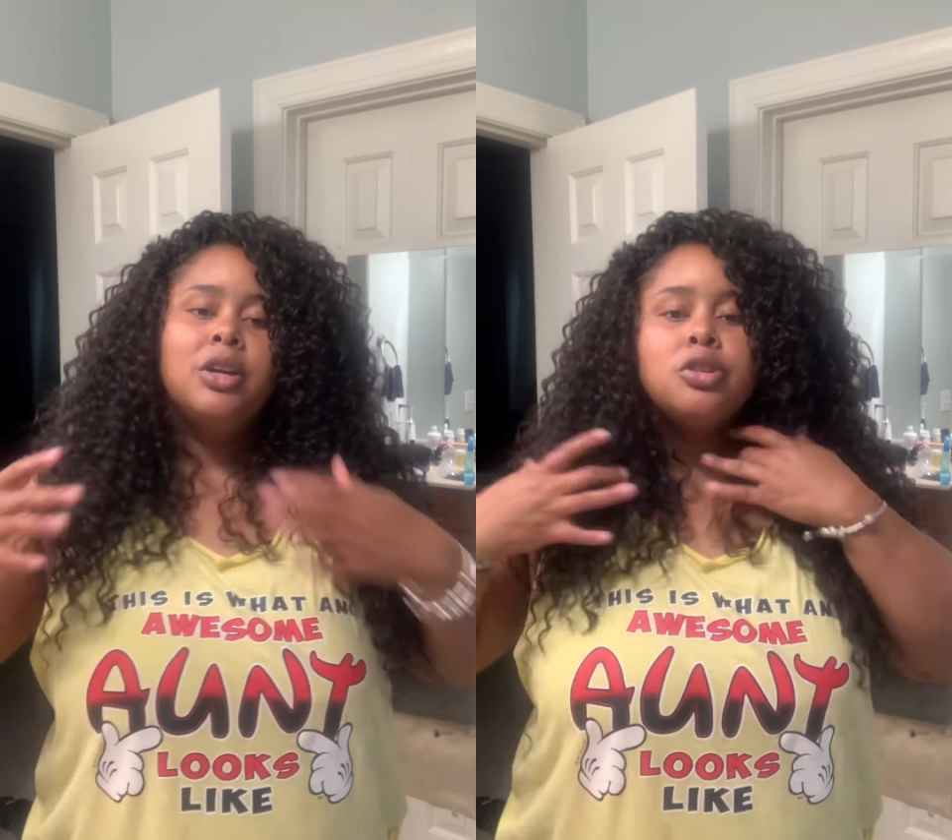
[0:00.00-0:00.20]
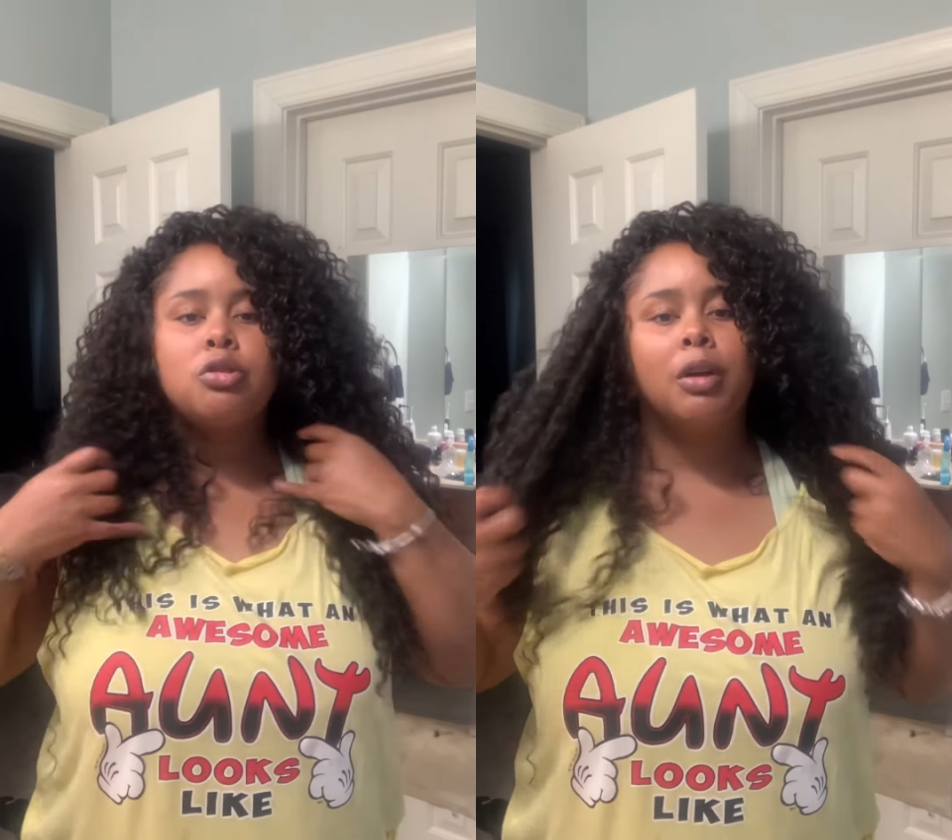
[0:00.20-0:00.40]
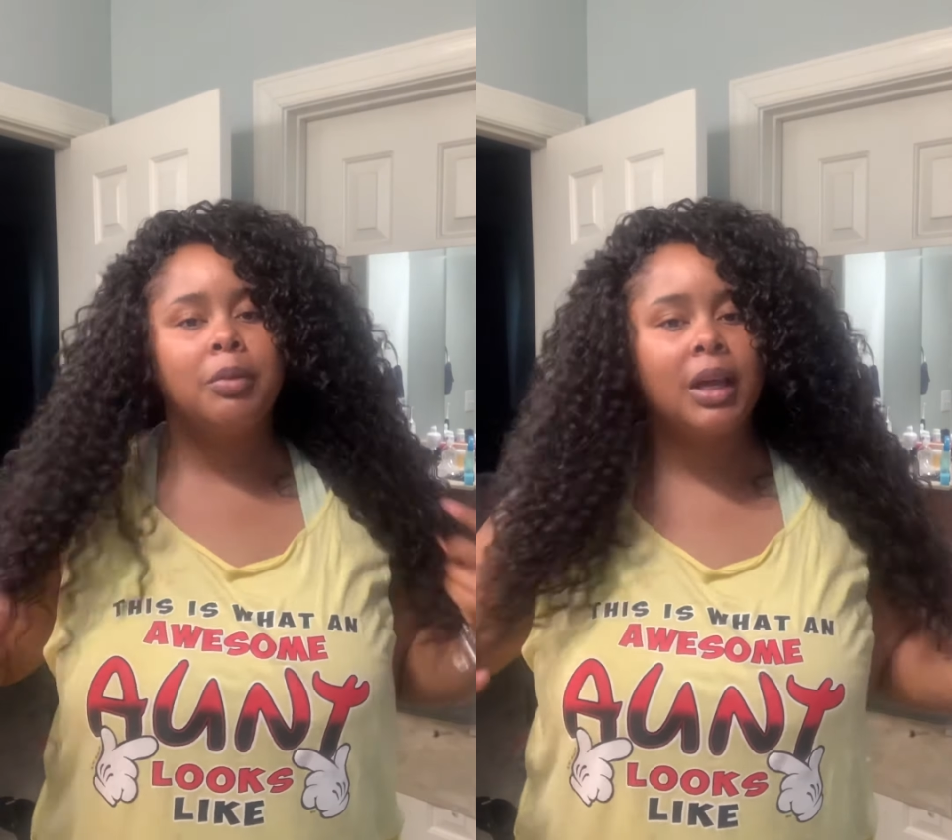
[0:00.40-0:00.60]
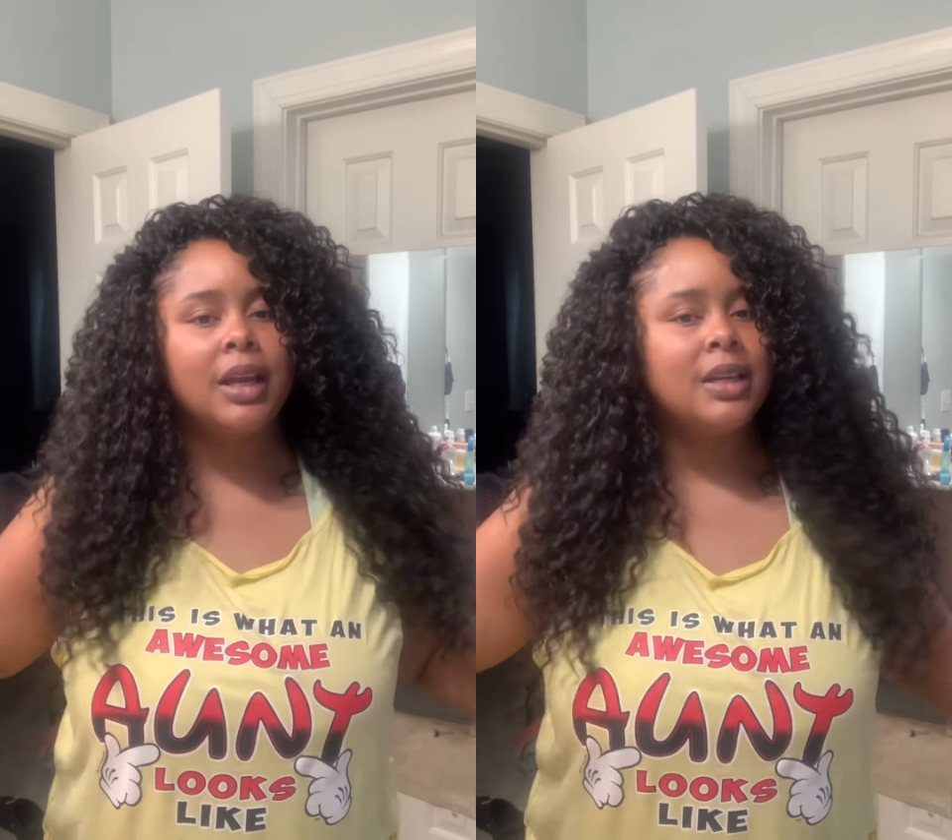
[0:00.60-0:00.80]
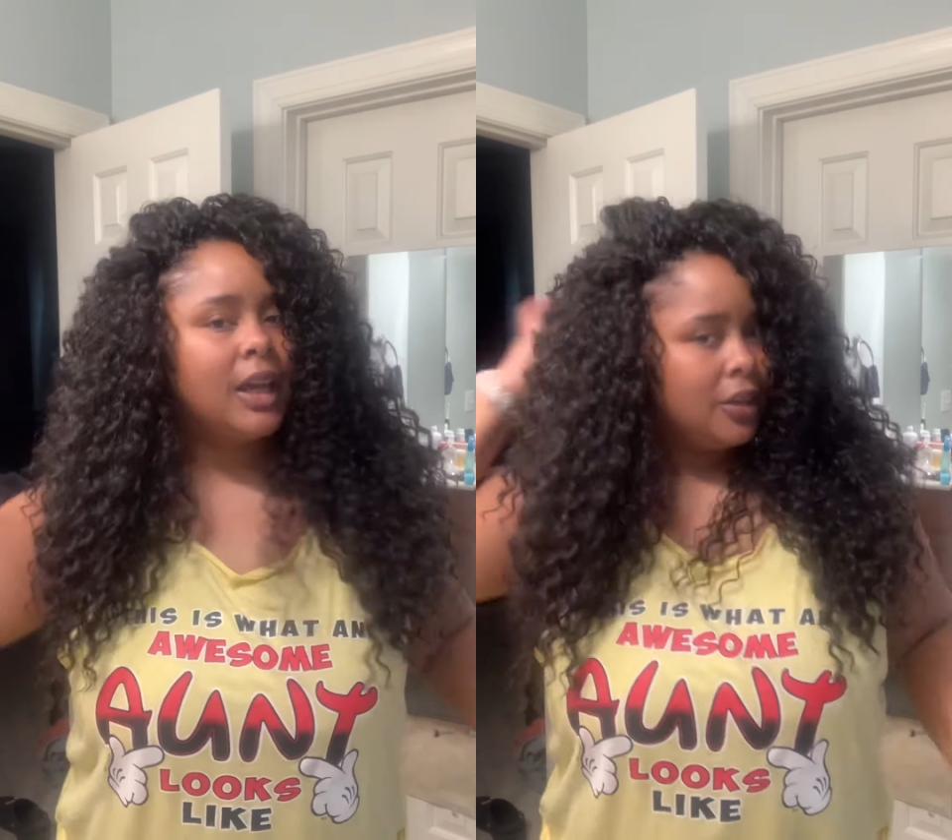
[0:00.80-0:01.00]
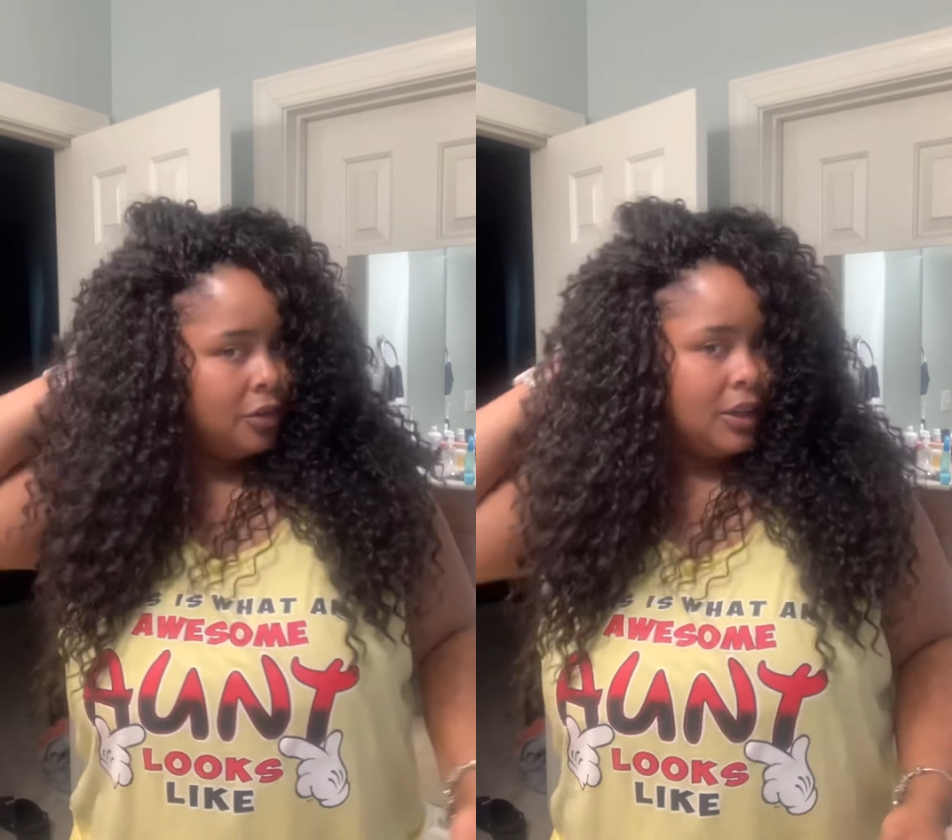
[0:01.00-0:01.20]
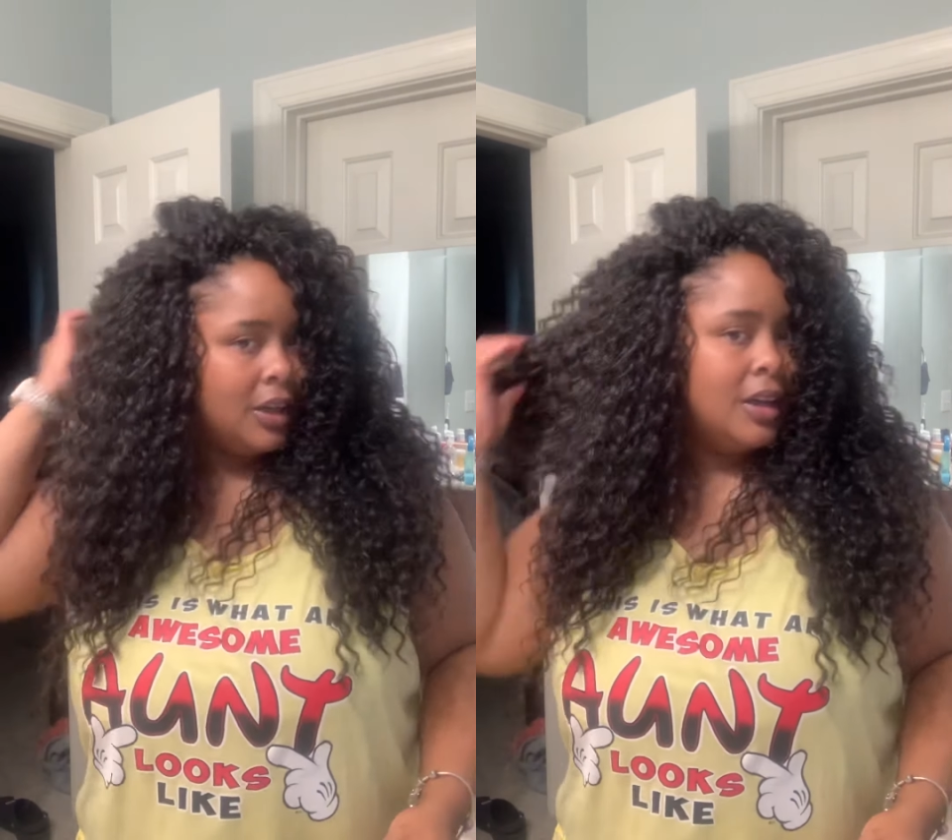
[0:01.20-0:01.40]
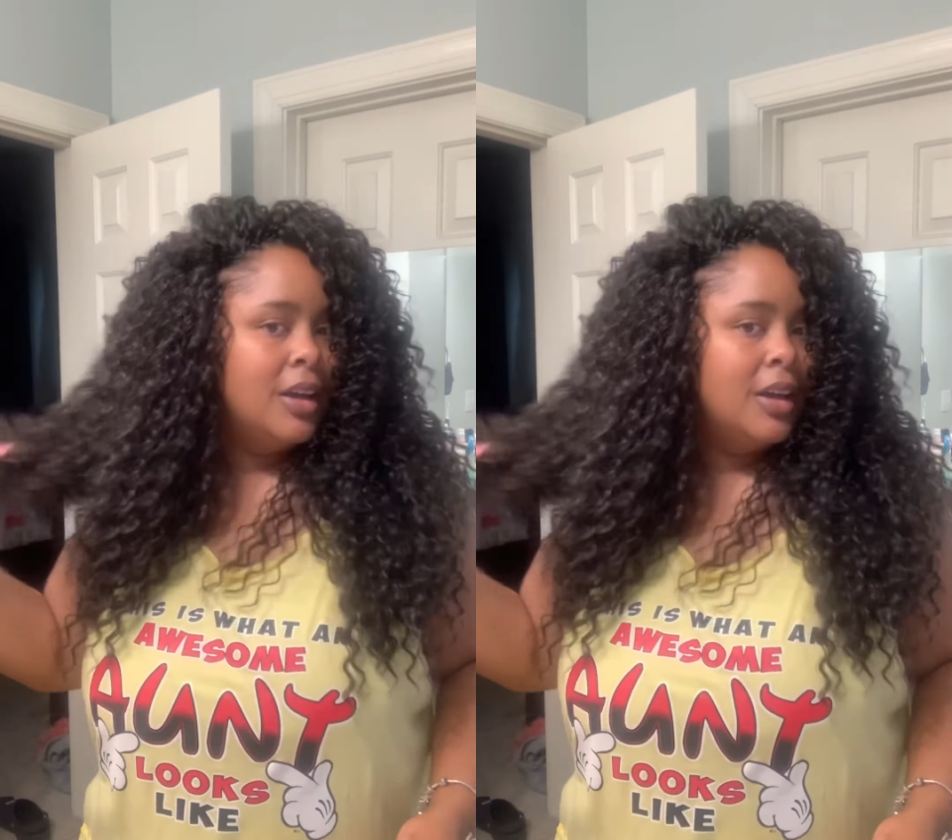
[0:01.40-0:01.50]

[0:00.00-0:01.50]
trimmed it and tailored it